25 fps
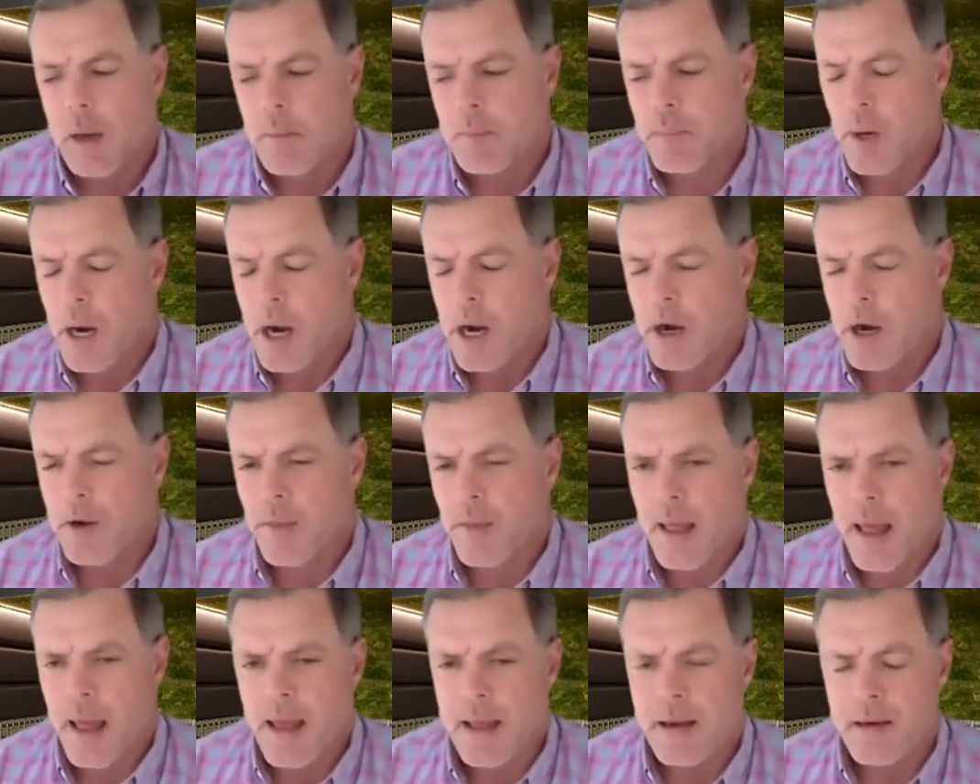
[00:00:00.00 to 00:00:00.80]
Prior to
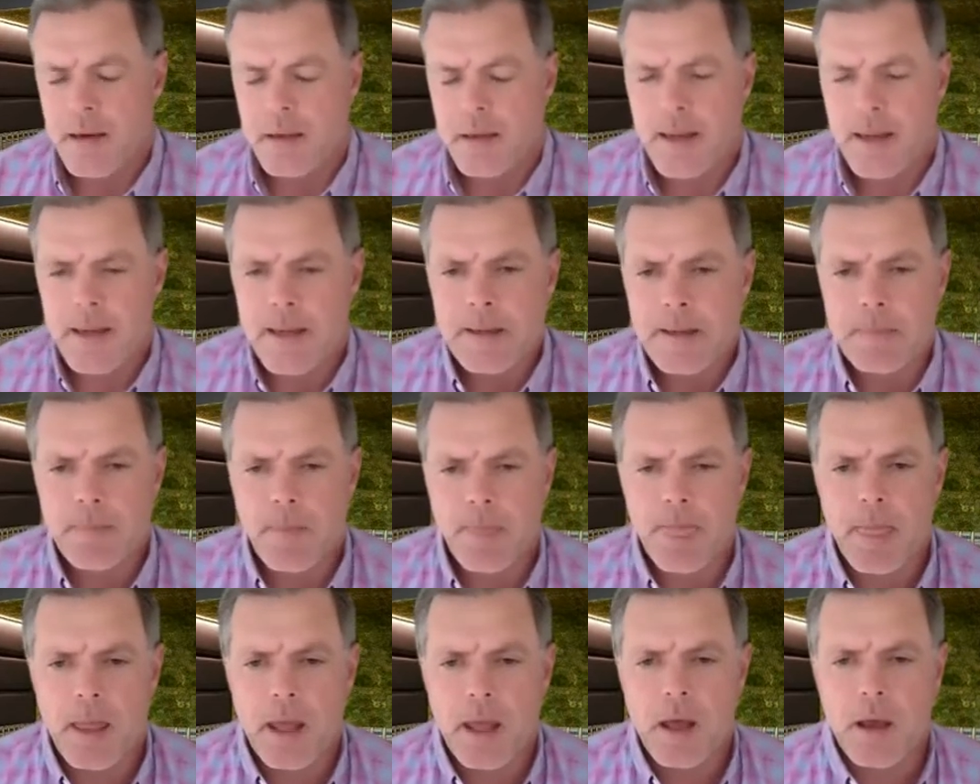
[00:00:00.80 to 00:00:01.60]
that,
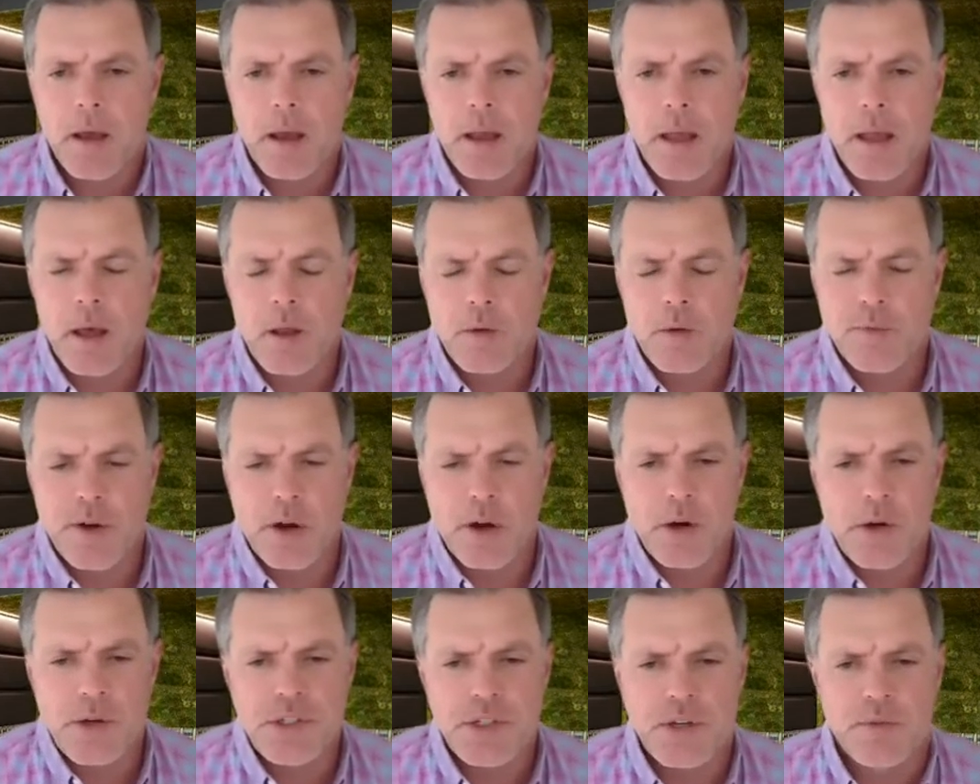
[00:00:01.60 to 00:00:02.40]
I held
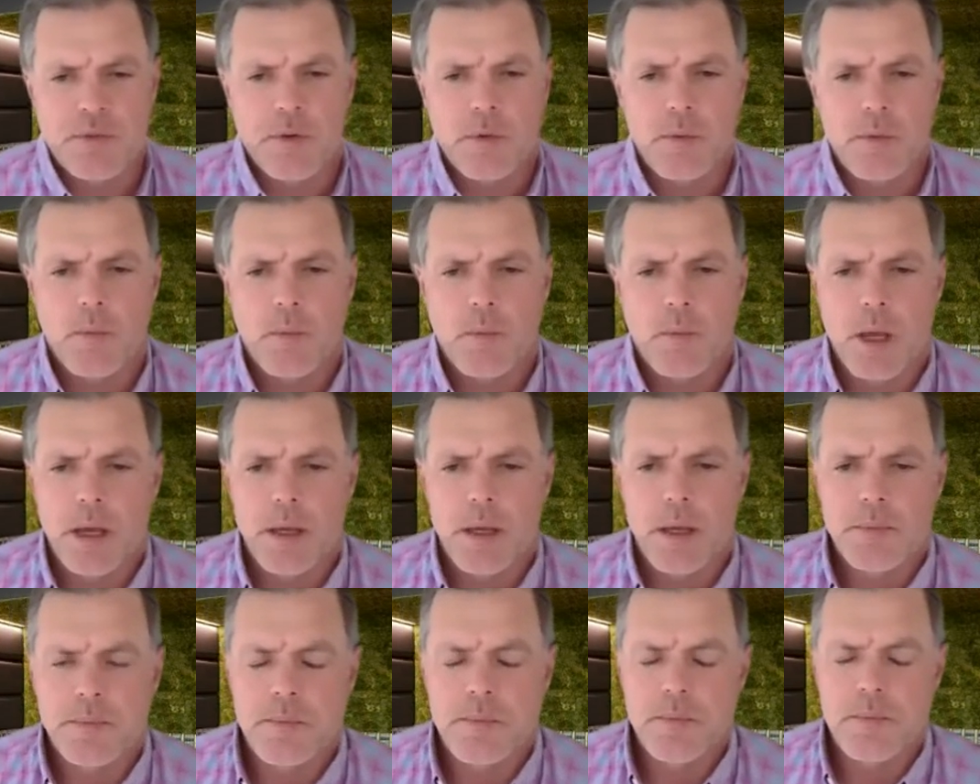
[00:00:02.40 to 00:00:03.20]
various different
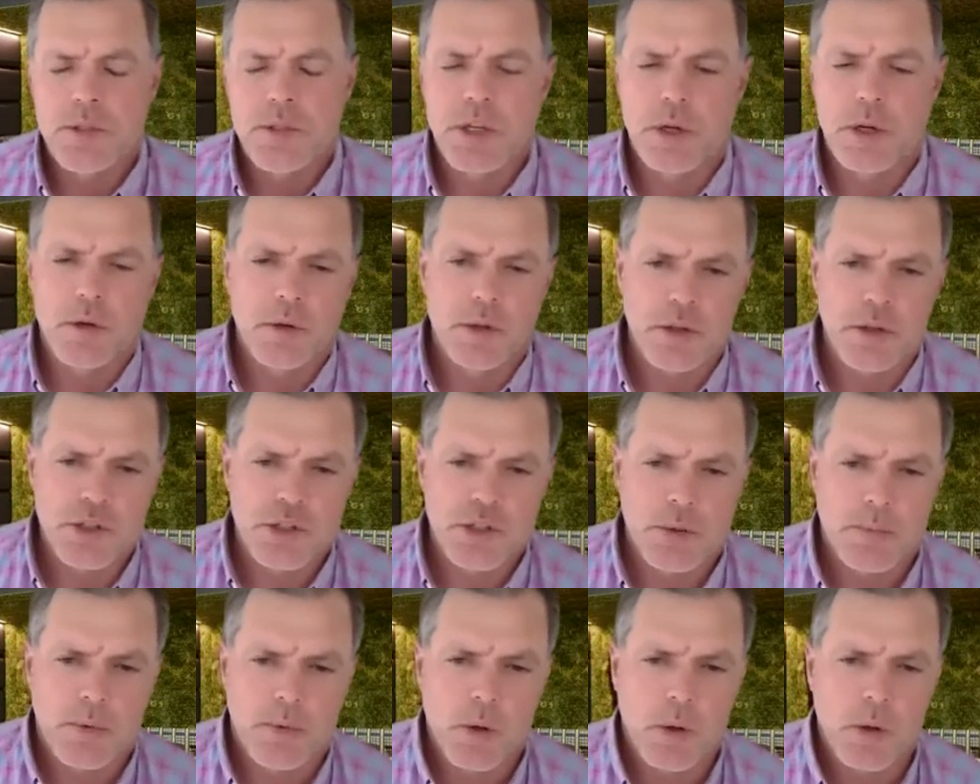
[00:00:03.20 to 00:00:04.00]
senior
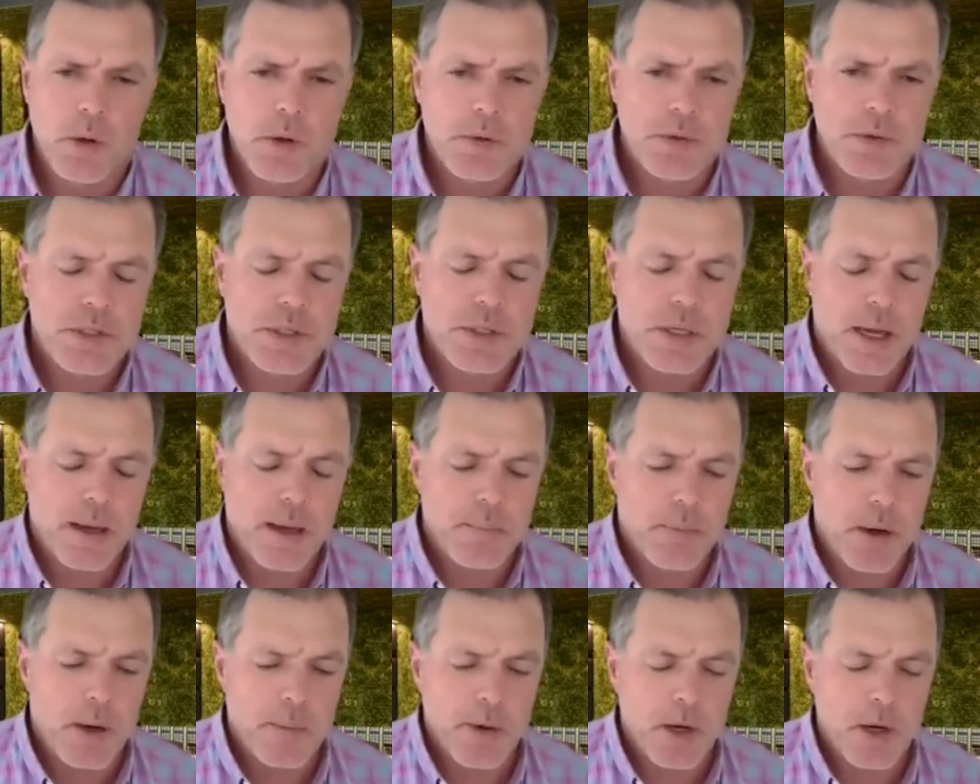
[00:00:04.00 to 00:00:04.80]
leadership roles,
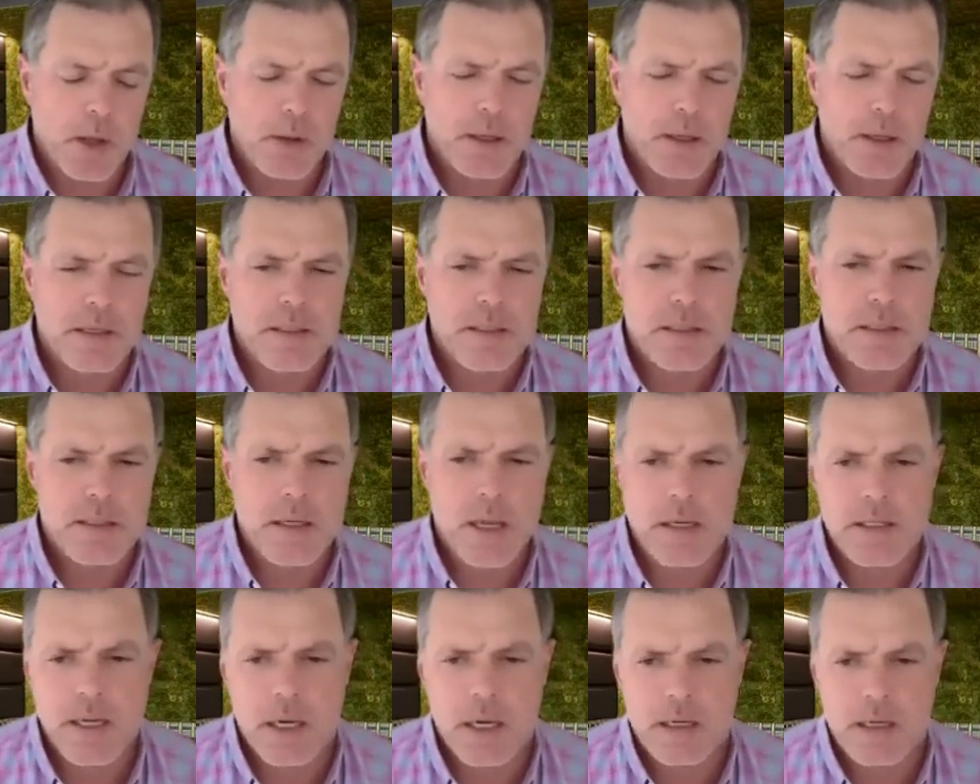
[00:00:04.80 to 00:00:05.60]
primarily
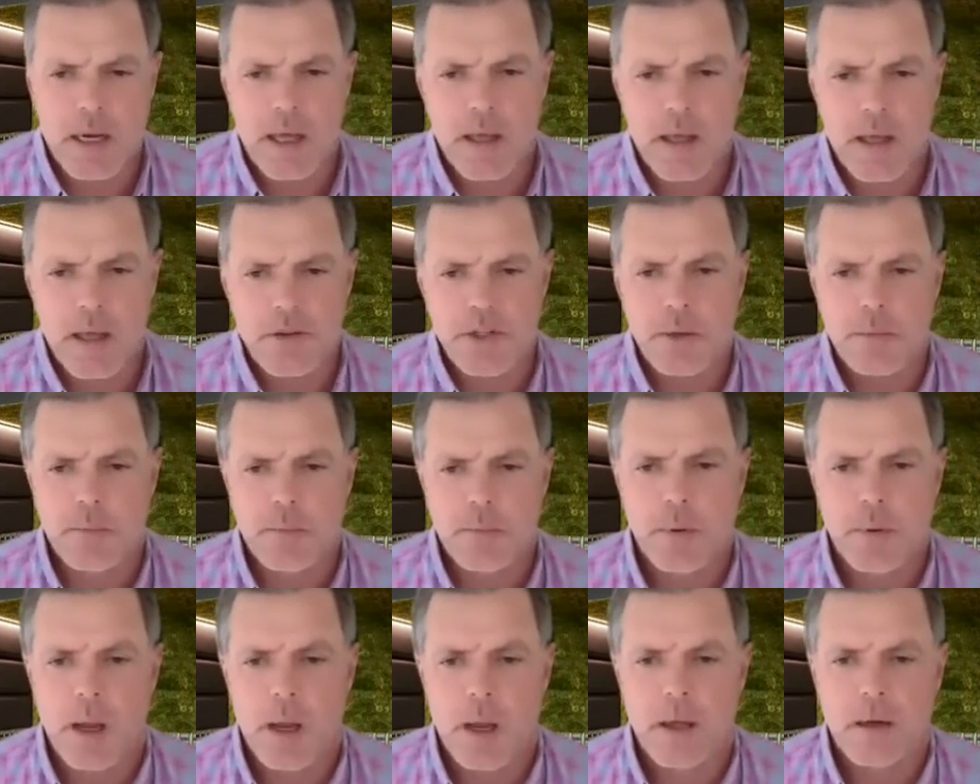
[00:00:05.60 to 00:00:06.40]
in technology and
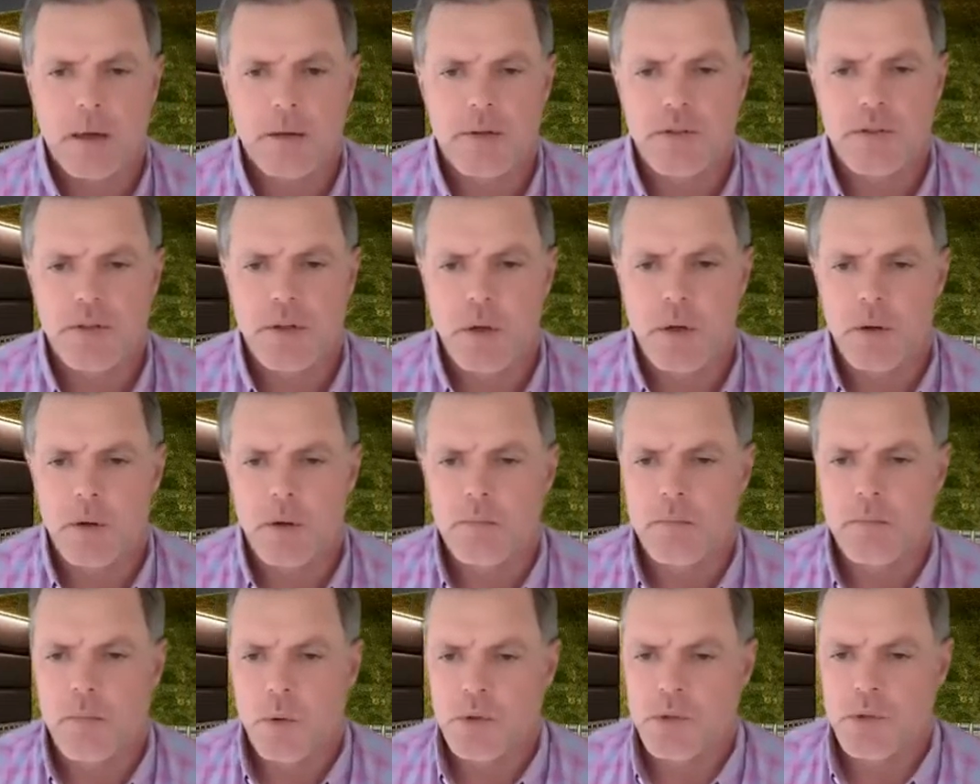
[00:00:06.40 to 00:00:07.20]
products.
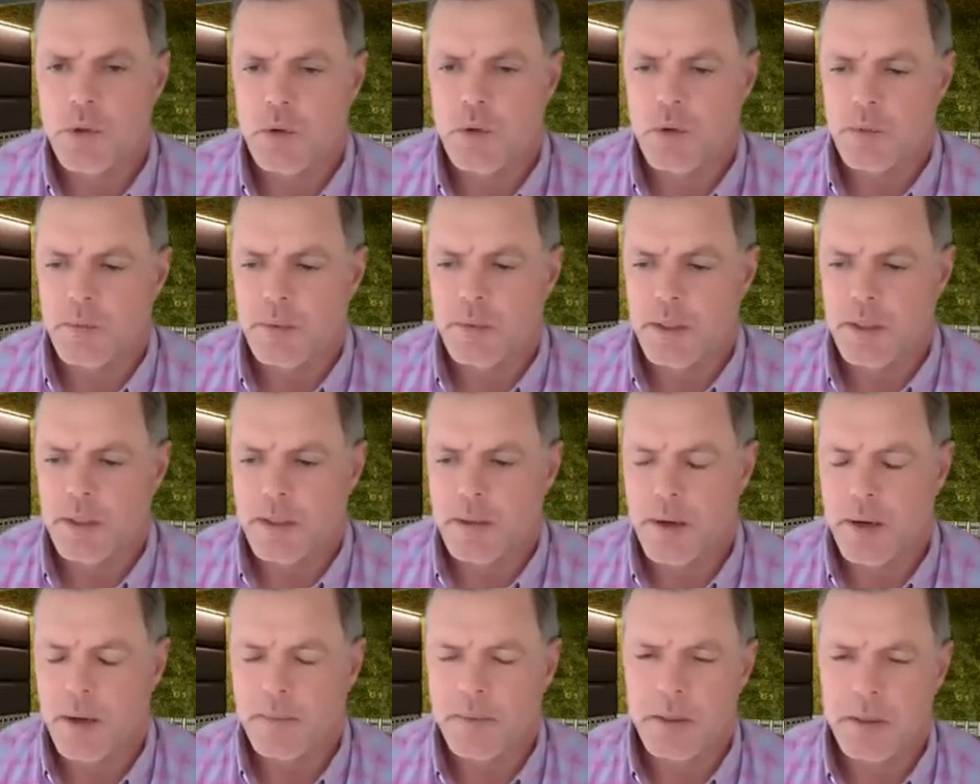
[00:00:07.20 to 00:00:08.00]
So most notably,
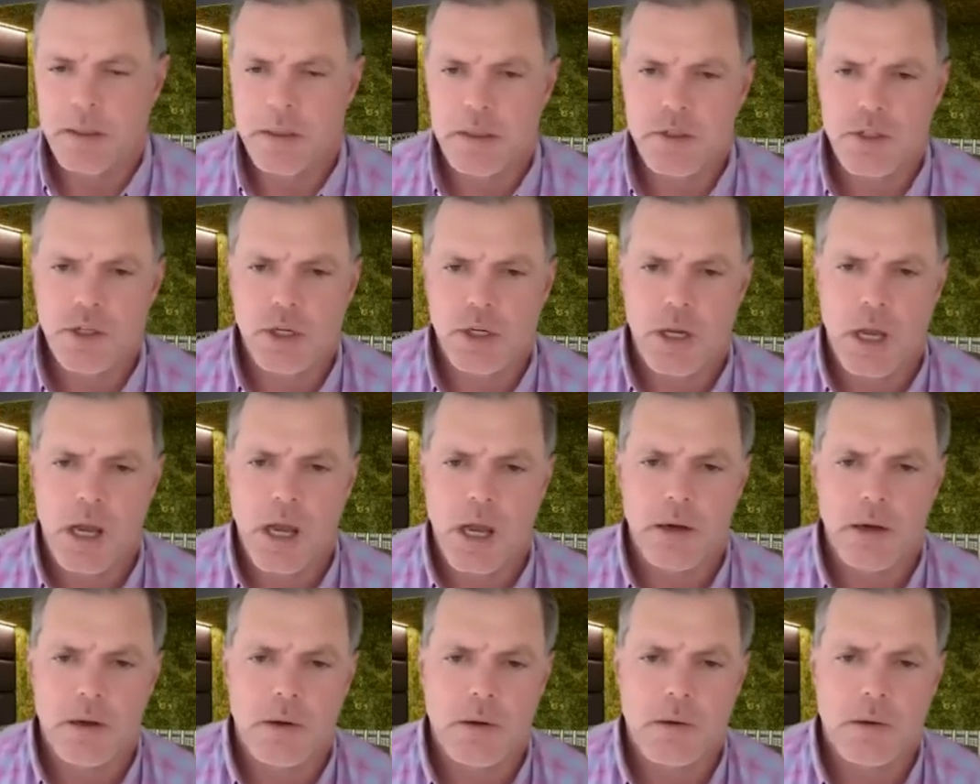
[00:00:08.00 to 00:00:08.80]
probably in
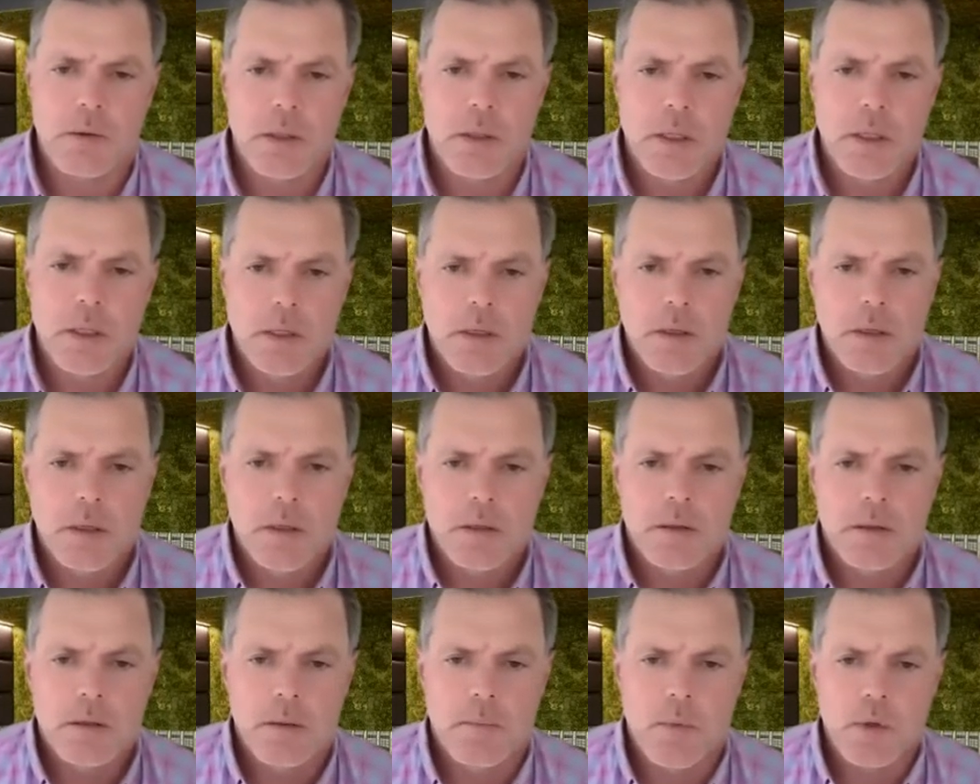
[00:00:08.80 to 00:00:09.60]
Chicago,
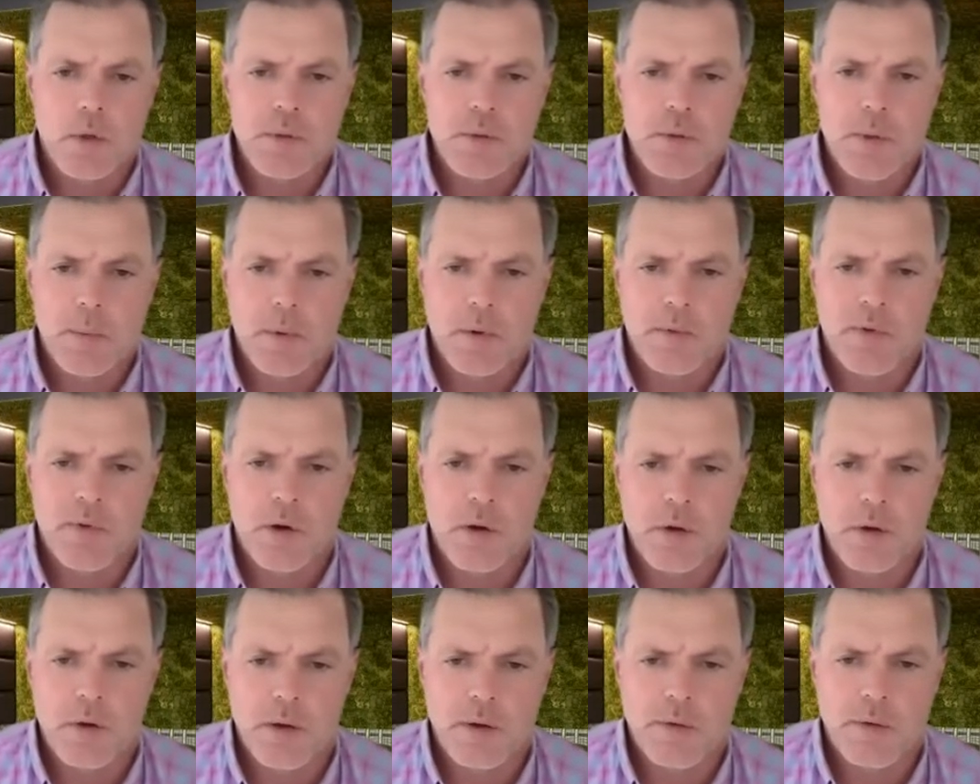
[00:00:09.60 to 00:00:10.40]
that most people have
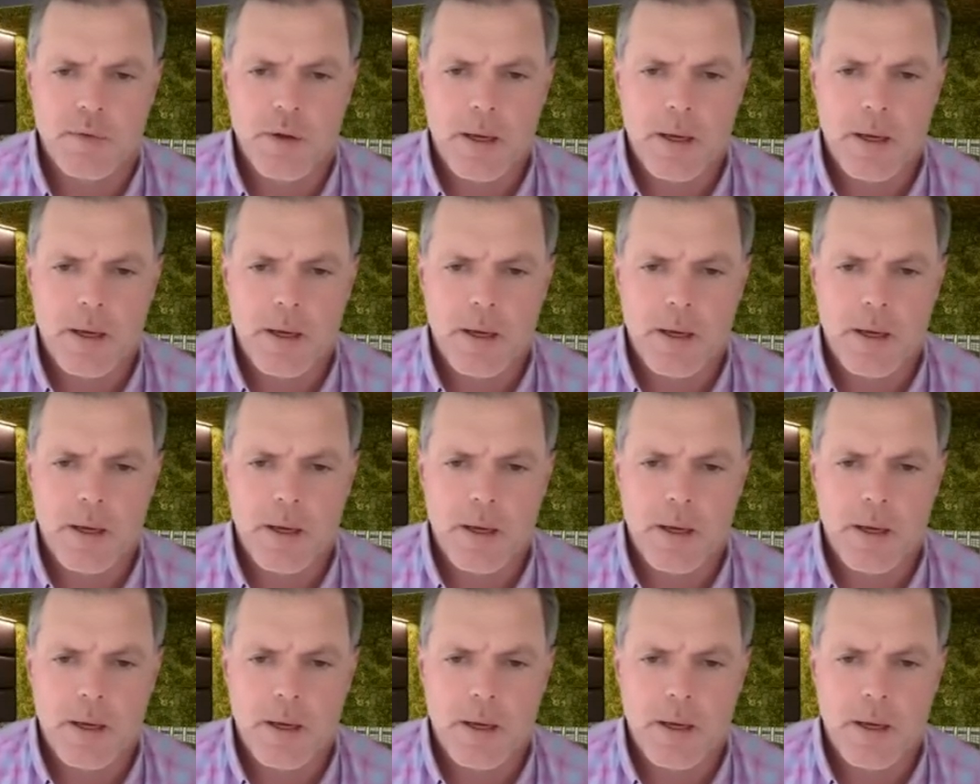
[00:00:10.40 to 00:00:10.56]
heard of,